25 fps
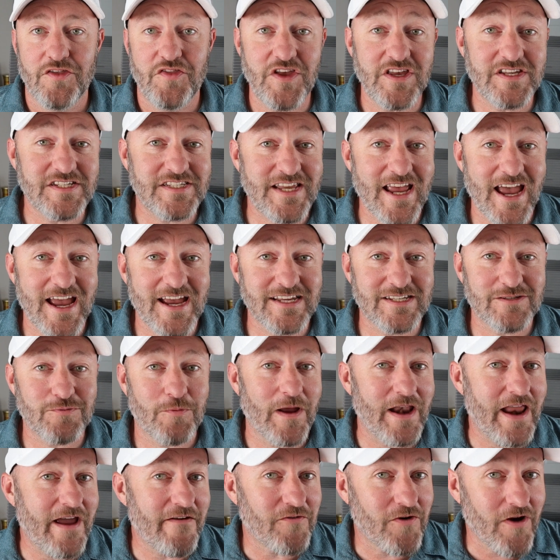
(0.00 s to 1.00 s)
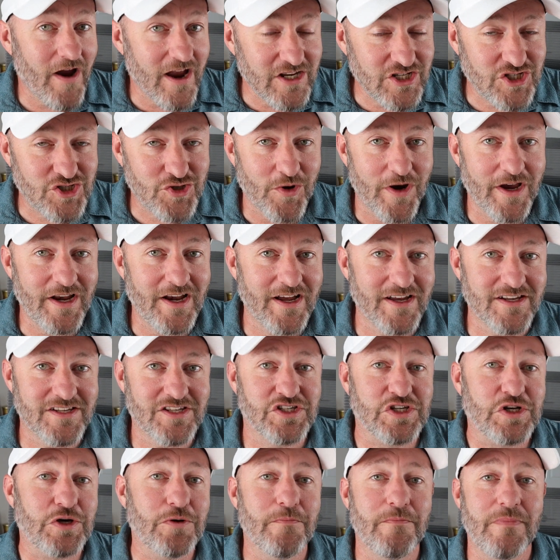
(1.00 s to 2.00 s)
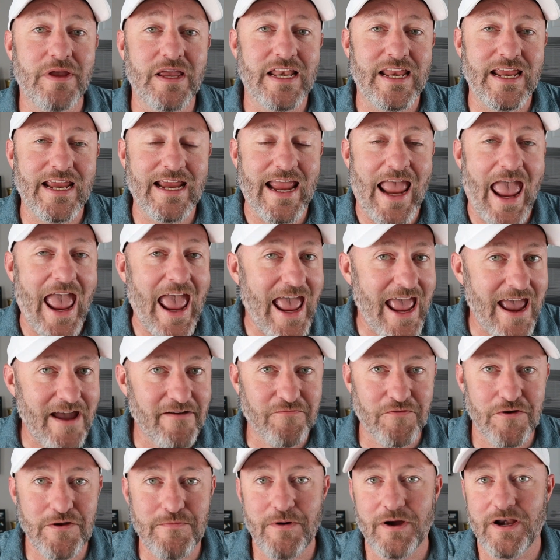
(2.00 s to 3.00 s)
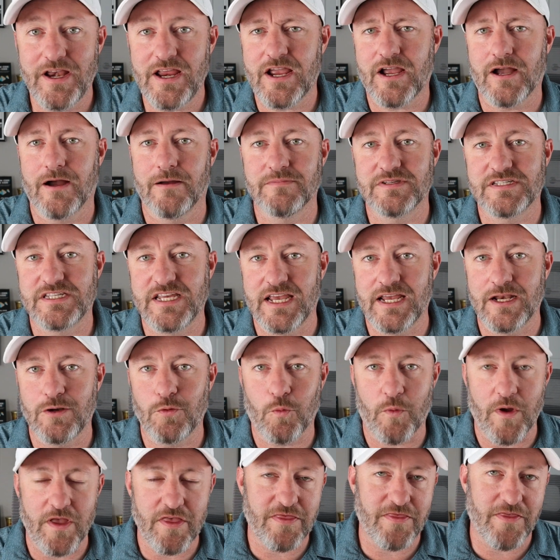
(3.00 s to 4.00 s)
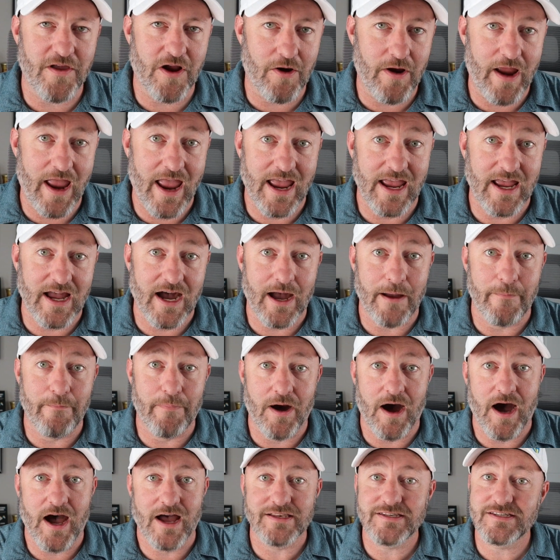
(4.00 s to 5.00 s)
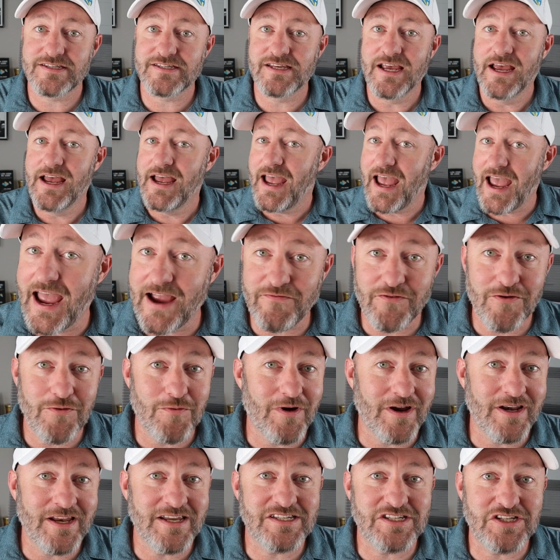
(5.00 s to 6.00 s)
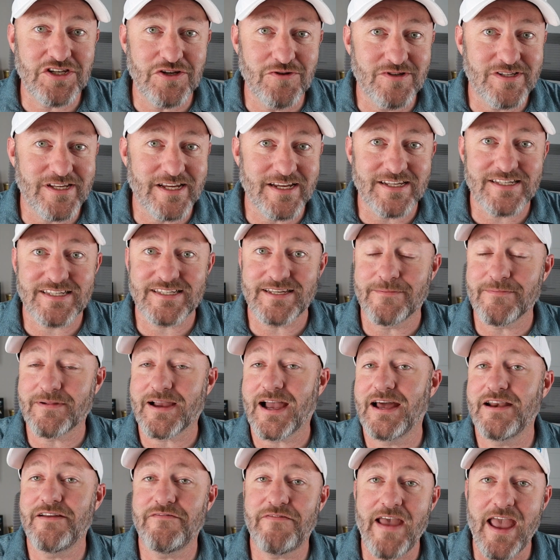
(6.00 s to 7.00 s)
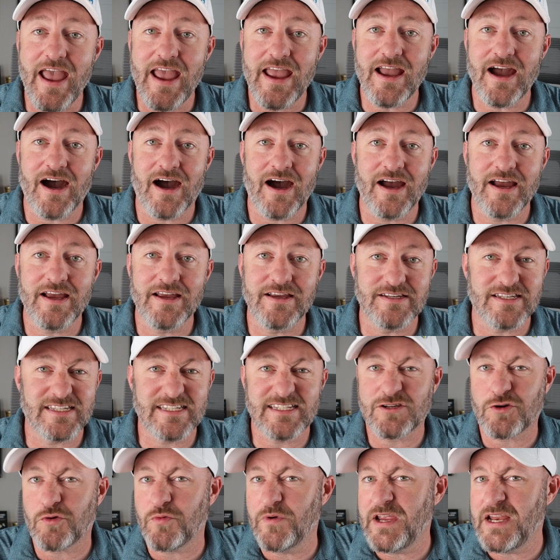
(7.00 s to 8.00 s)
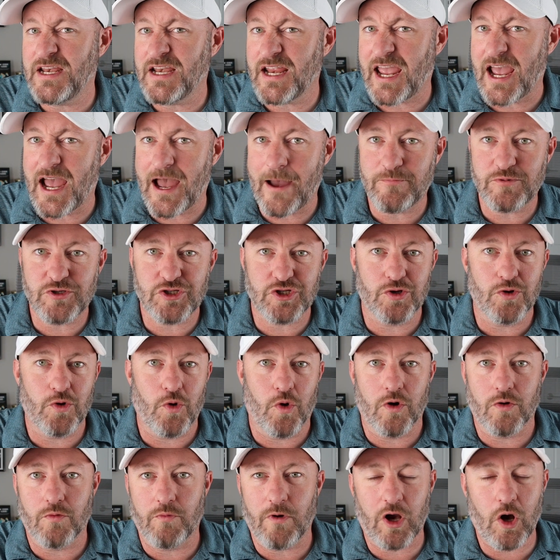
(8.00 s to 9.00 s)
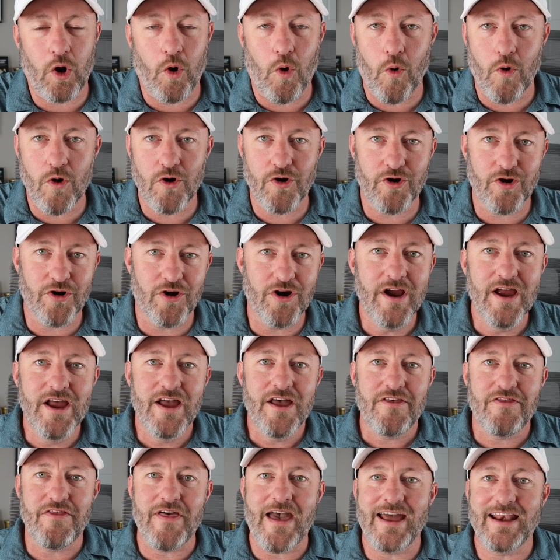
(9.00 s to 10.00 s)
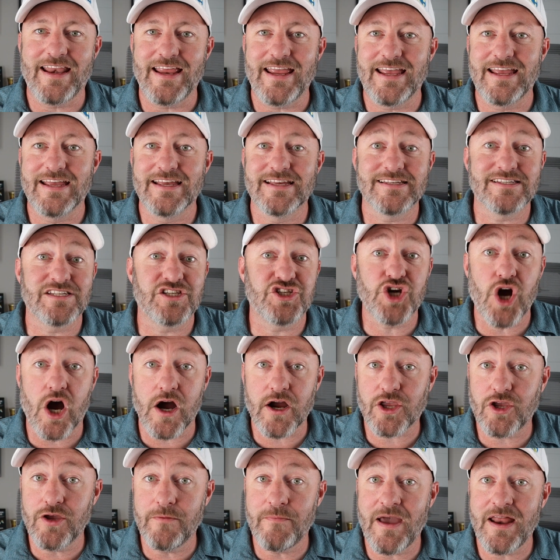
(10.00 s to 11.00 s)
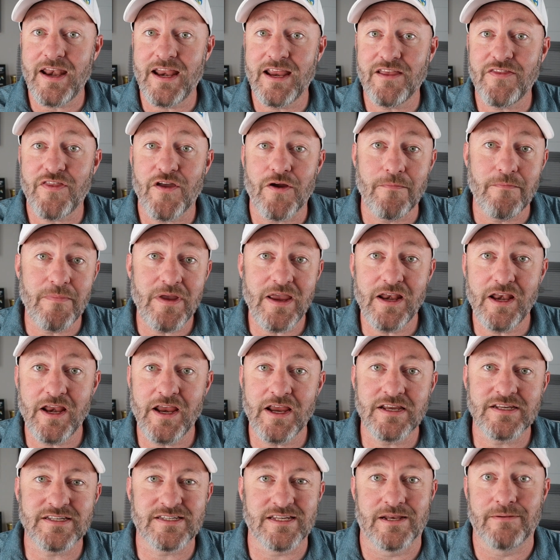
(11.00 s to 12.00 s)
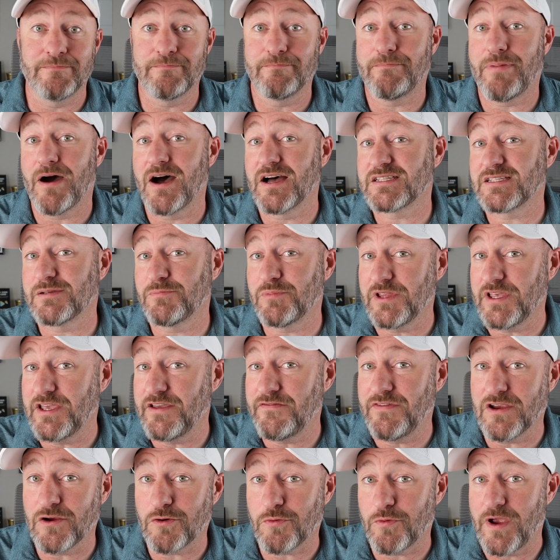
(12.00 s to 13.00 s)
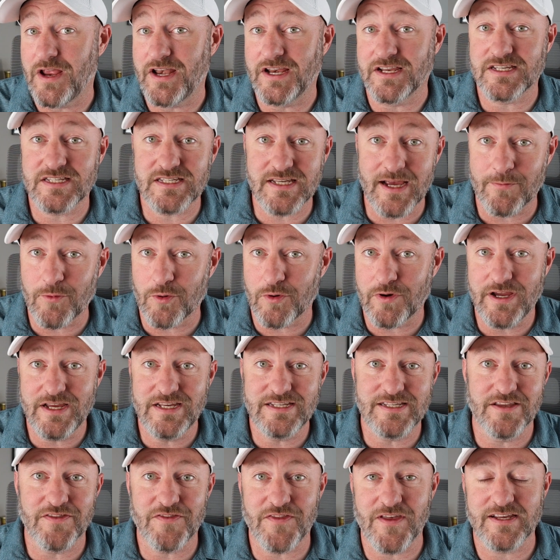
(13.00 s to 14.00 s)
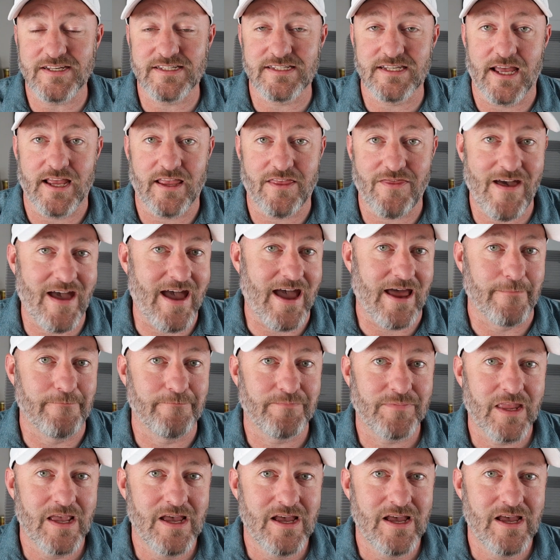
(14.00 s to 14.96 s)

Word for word: These days, whenever I join a Zoom meeting, everybody comes in with their AI bots. Everyone is using some kind of AI screen capture or recorder that is documenting their meetings and possibly even creating summaries and things like that.